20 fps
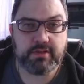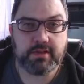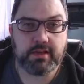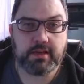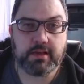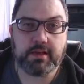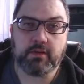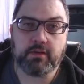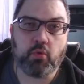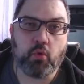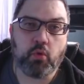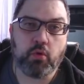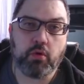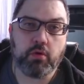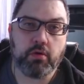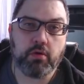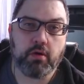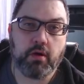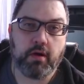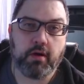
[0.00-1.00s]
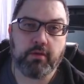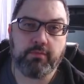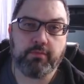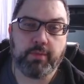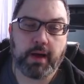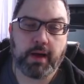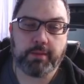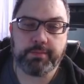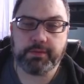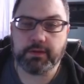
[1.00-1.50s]
it in order of
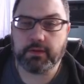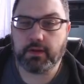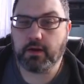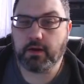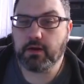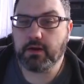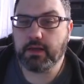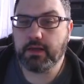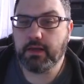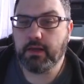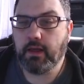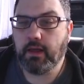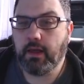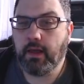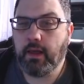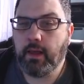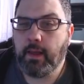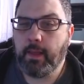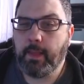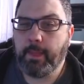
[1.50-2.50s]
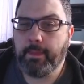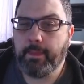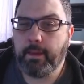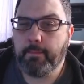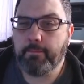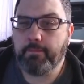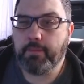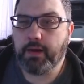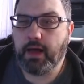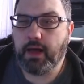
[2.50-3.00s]
popularity.
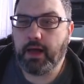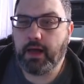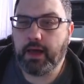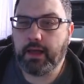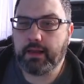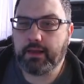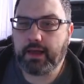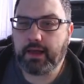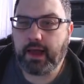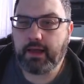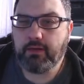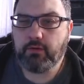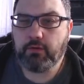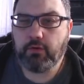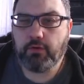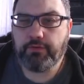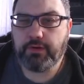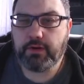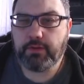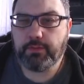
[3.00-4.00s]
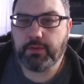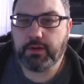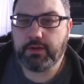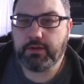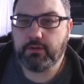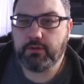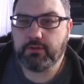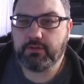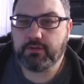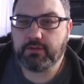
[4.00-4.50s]
But I don't know if anybody
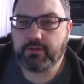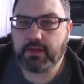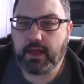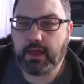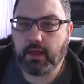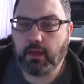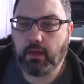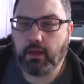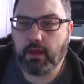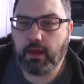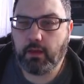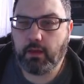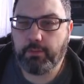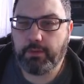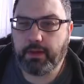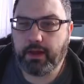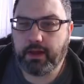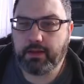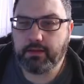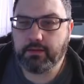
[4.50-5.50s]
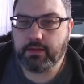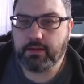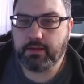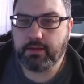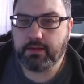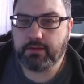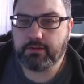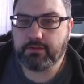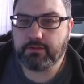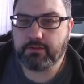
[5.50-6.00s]
uses Alpine
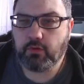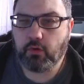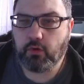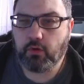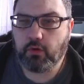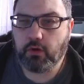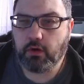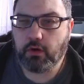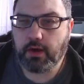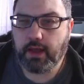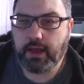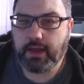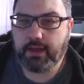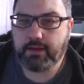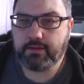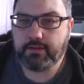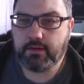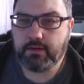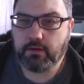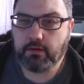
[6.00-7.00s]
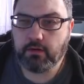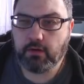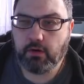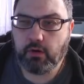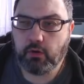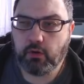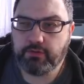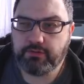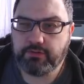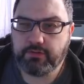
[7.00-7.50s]
Linux or
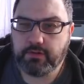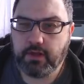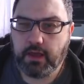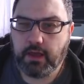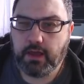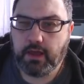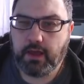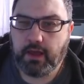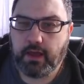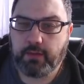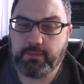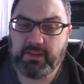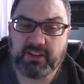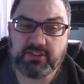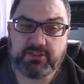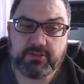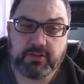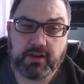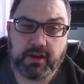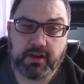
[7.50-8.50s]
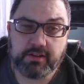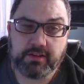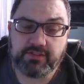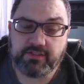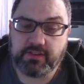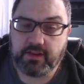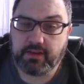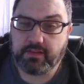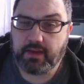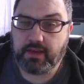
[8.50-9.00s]
Antergos. I'm not sure how to
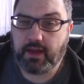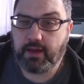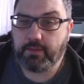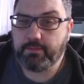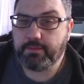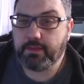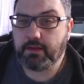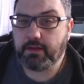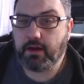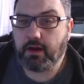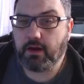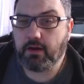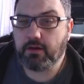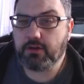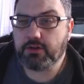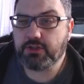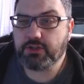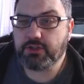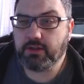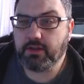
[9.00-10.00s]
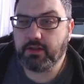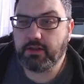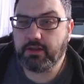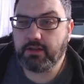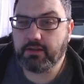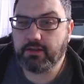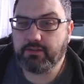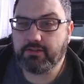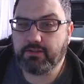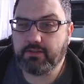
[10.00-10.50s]
say that. Arch
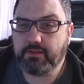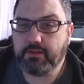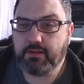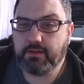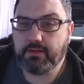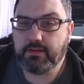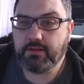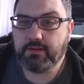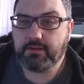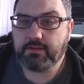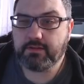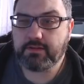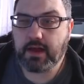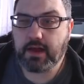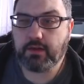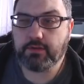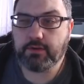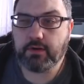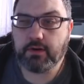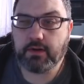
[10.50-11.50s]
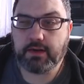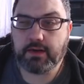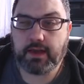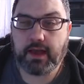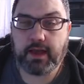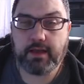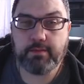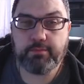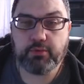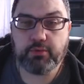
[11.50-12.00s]
Linux, it's down there at
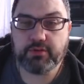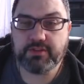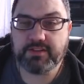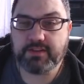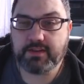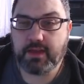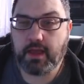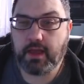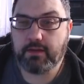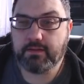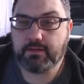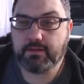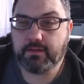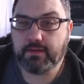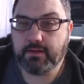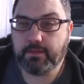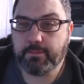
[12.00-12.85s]
9%.